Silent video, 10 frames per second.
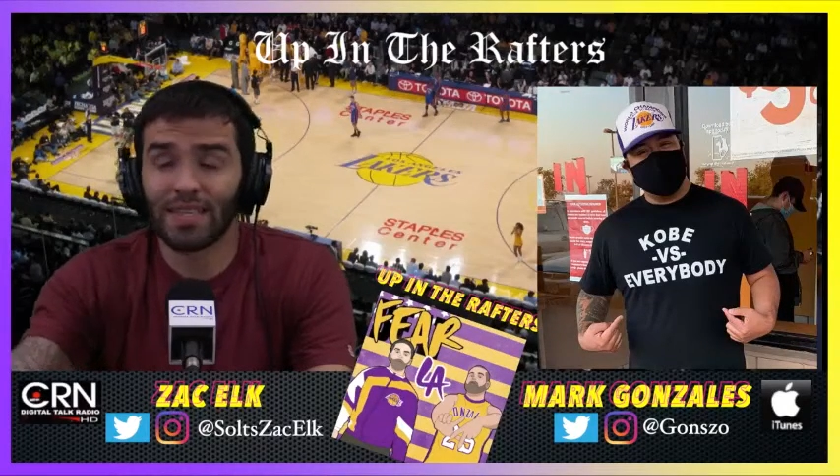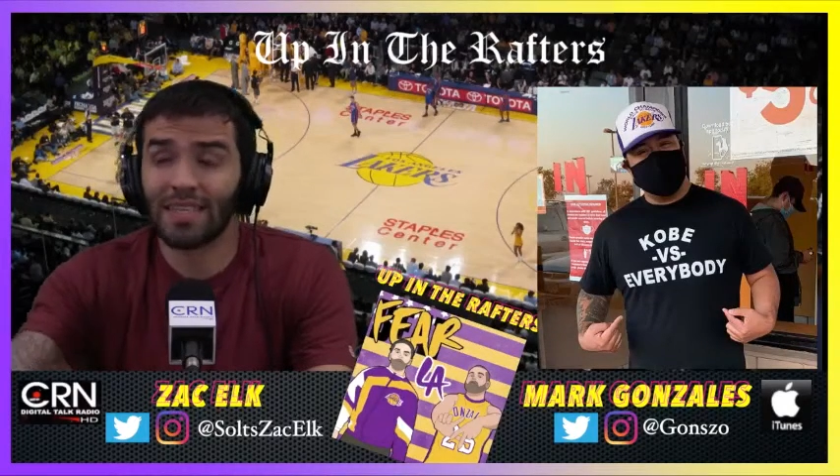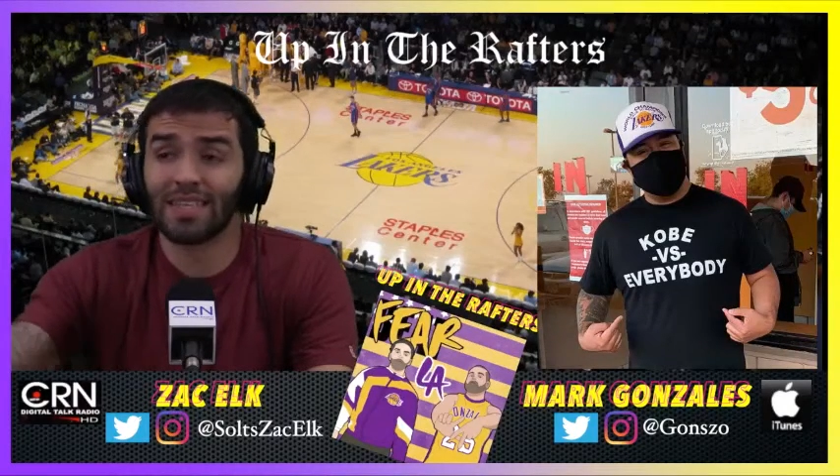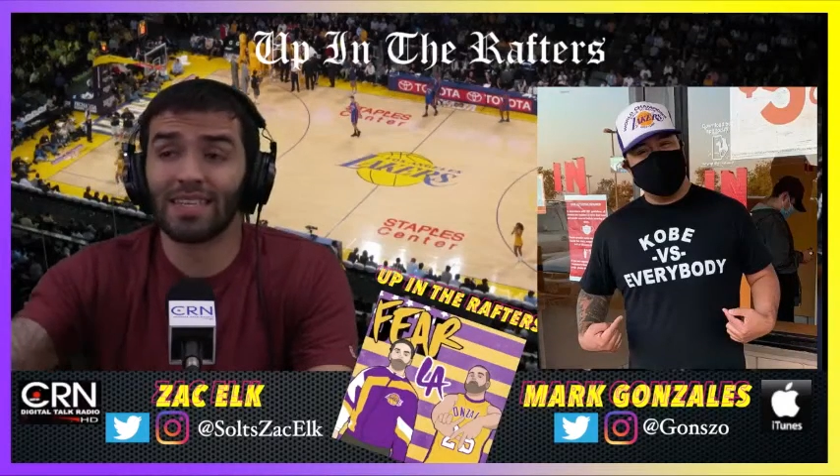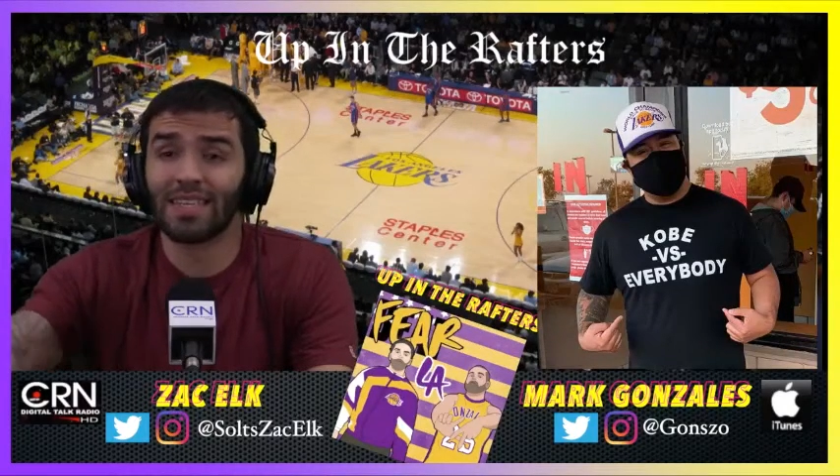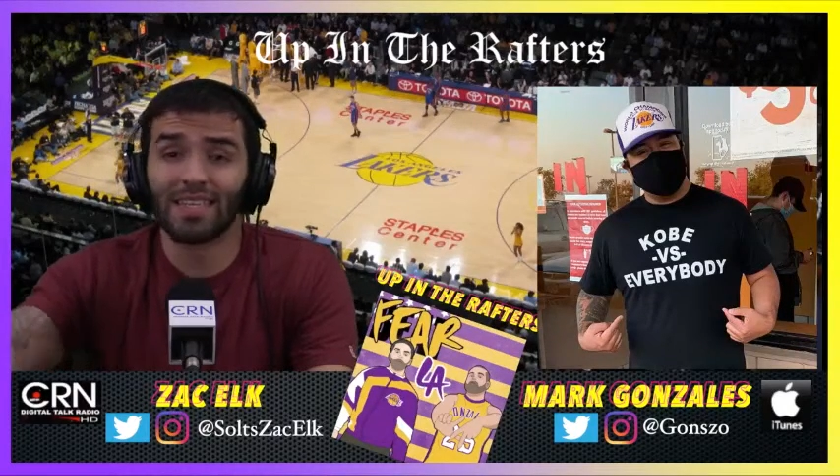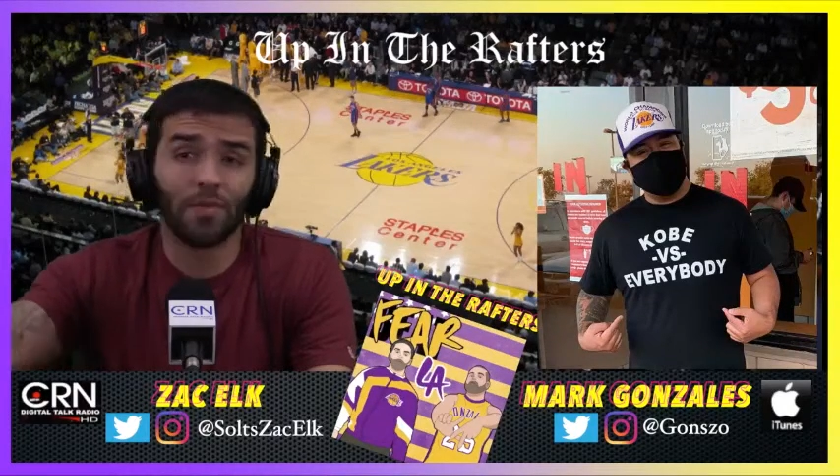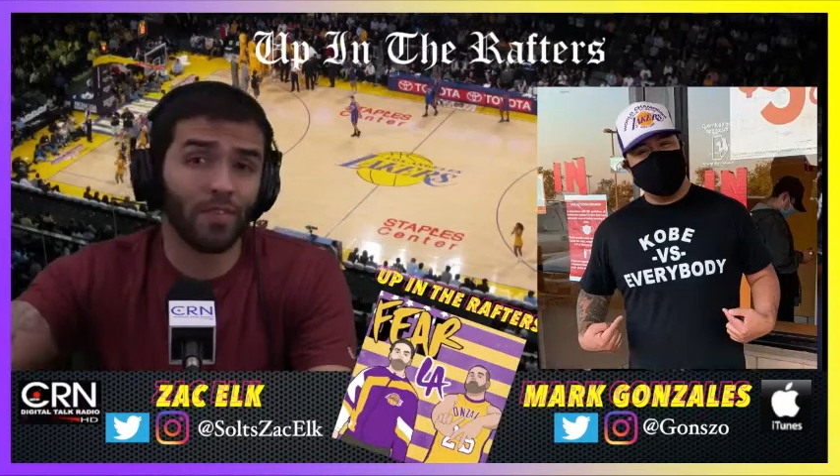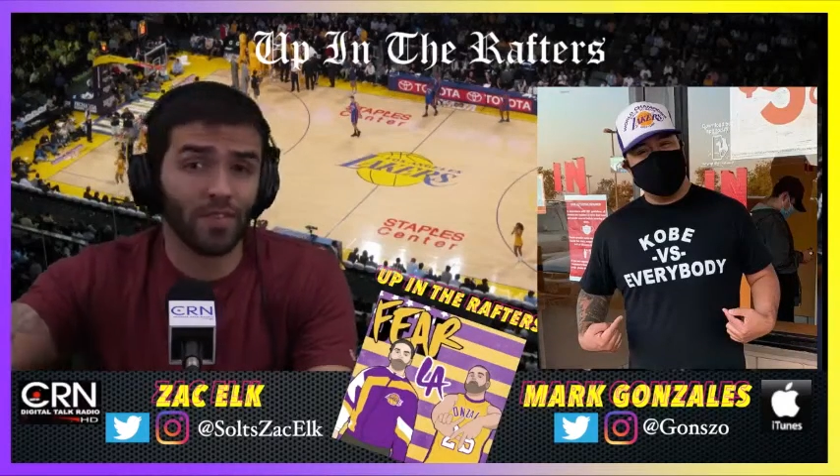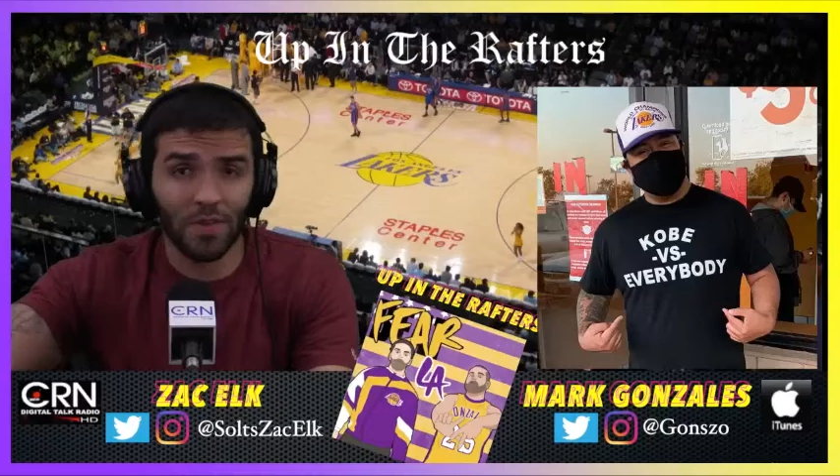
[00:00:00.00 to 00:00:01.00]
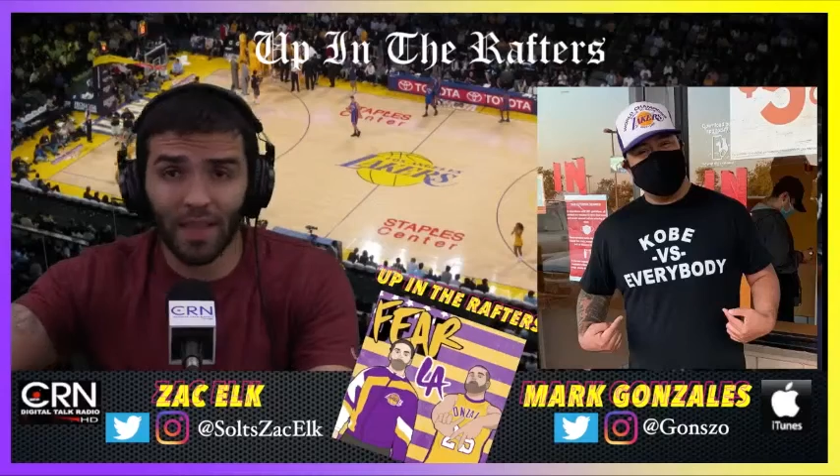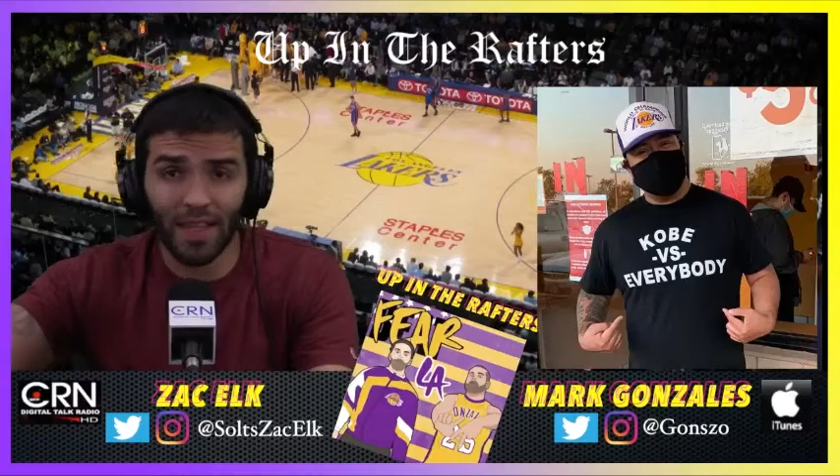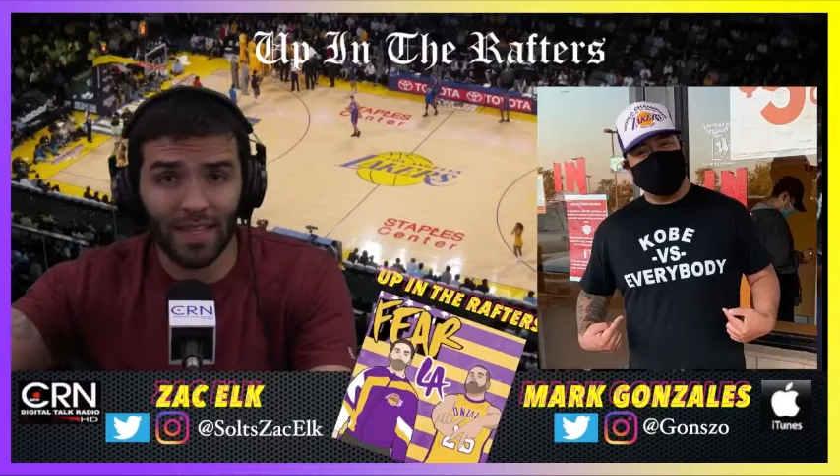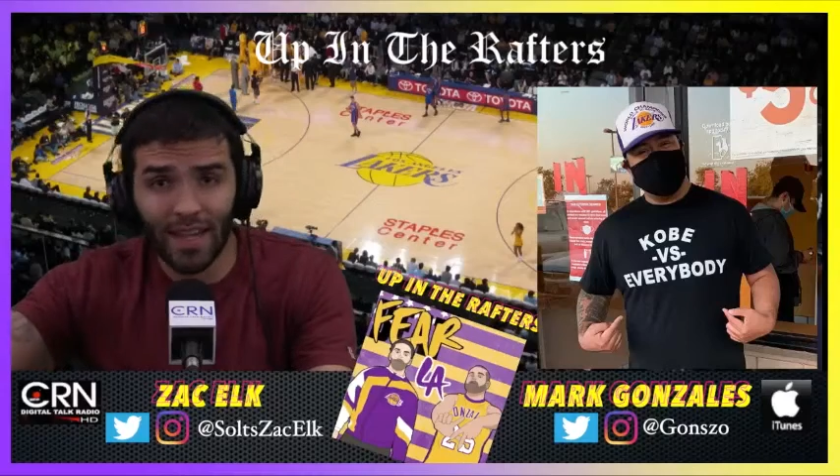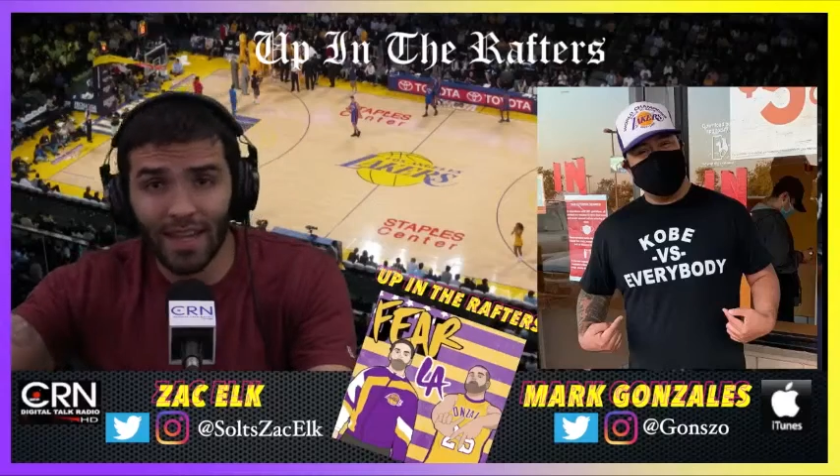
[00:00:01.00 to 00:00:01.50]
since December of
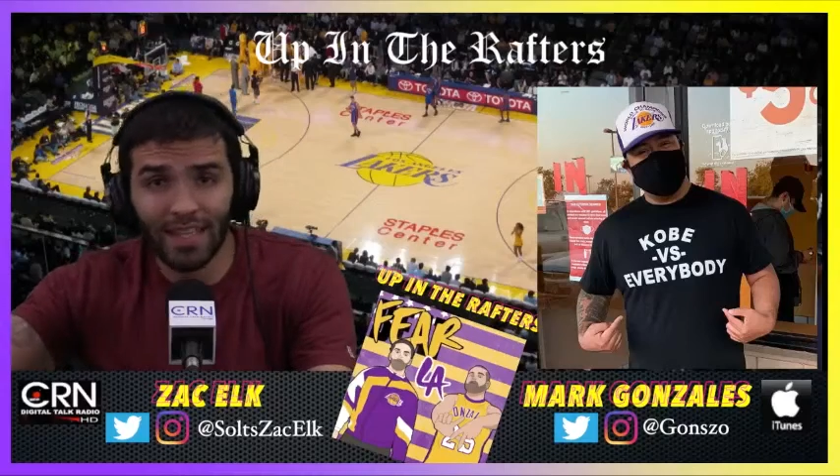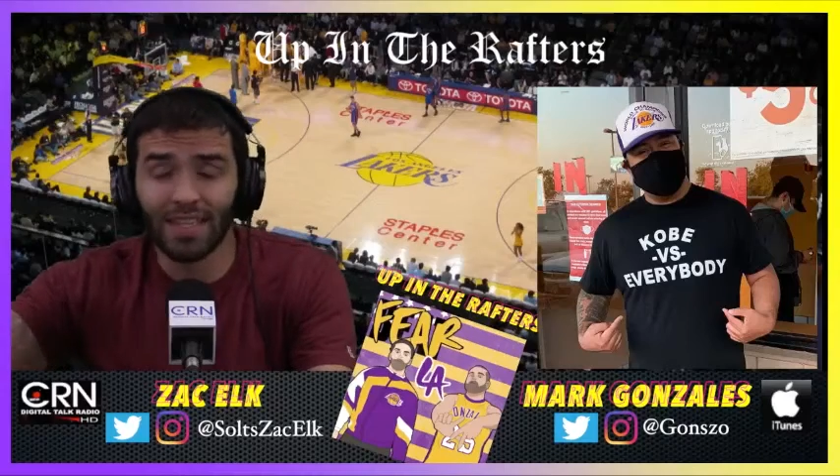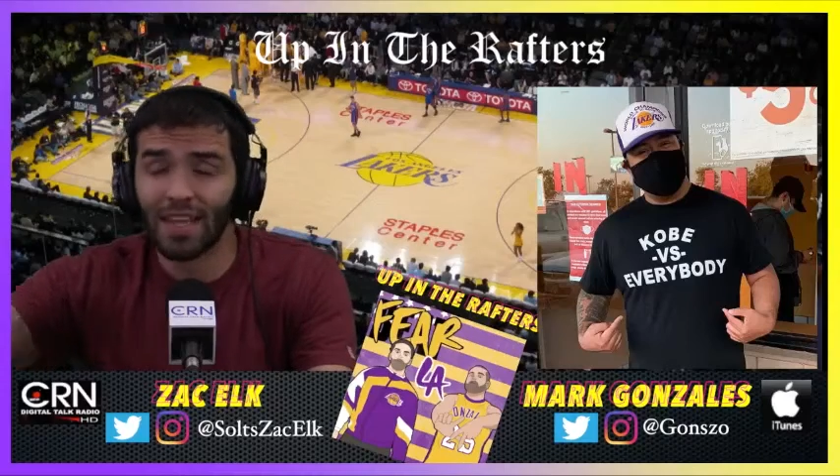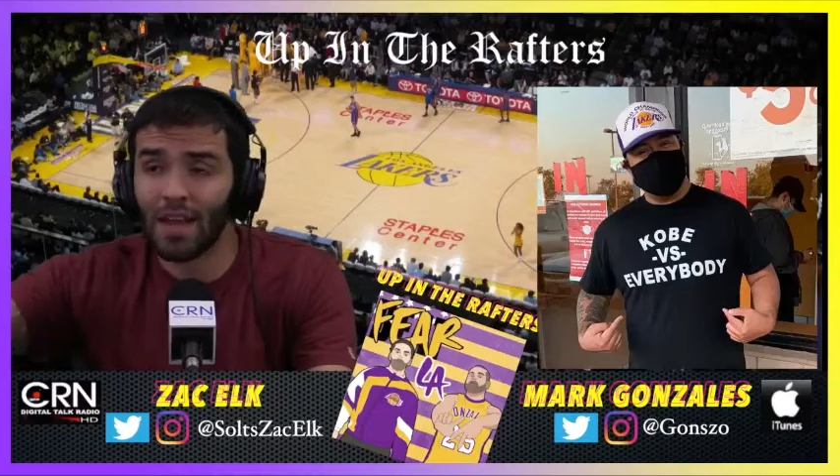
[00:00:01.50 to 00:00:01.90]
2019.